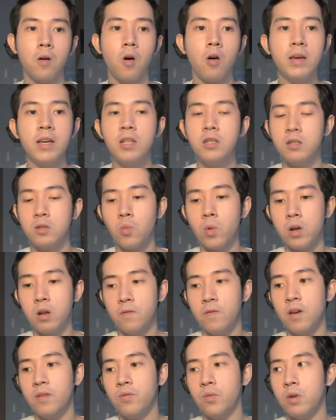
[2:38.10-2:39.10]
each one
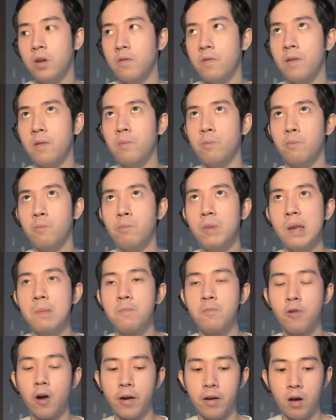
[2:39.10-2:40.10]
of us would have been
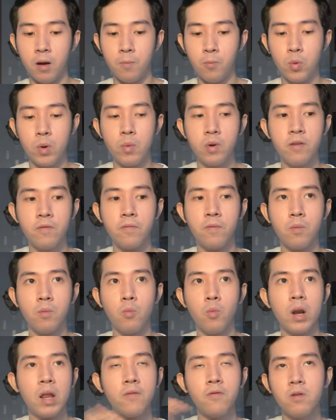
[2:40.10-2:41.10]
brought up. We would have,
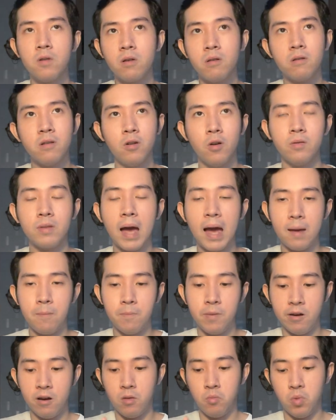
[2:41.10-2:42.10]
whatever time
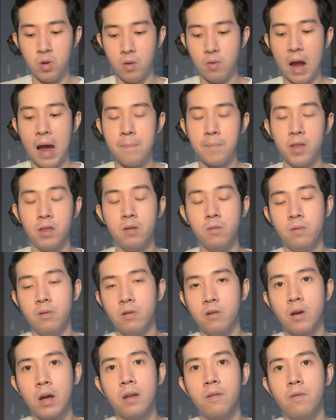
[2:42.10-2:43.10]
period we happened
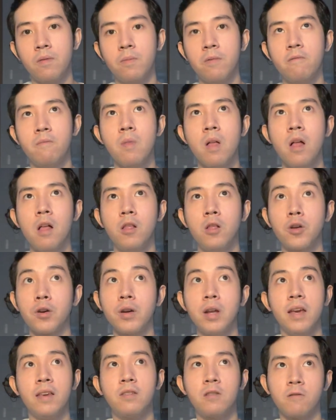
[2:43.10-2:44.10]
to kind of
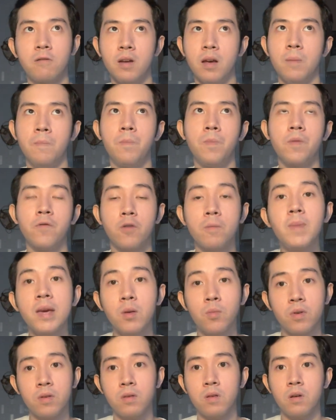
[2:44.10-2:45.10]
learn history, and for me
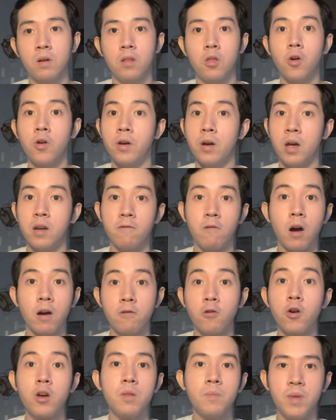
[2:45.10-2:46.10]
it was the Gloria
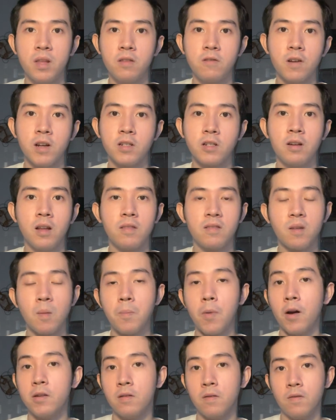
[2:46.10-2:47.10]
Arroyo administration and some
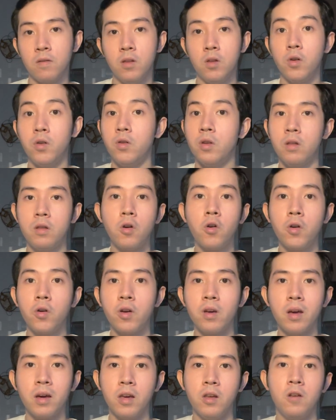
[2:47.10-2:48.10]
parts of the
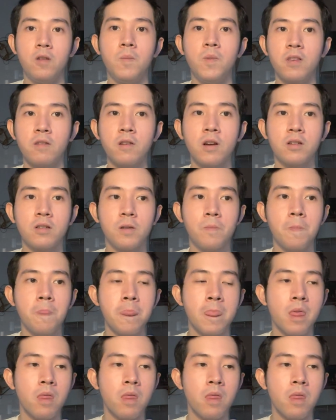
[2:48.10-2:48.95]
Noynoy Aquino administration.